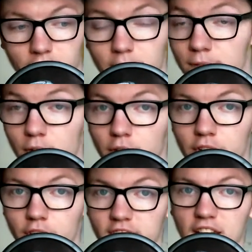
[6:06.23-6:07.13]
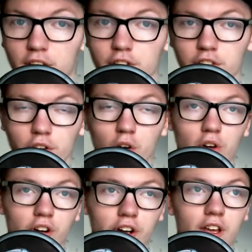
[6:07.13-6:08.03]
for the tiers,
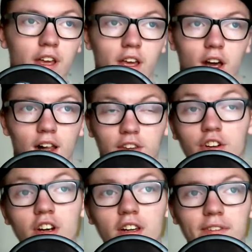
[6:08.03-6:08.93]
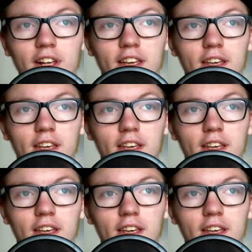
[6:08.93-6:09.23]
or alternatively,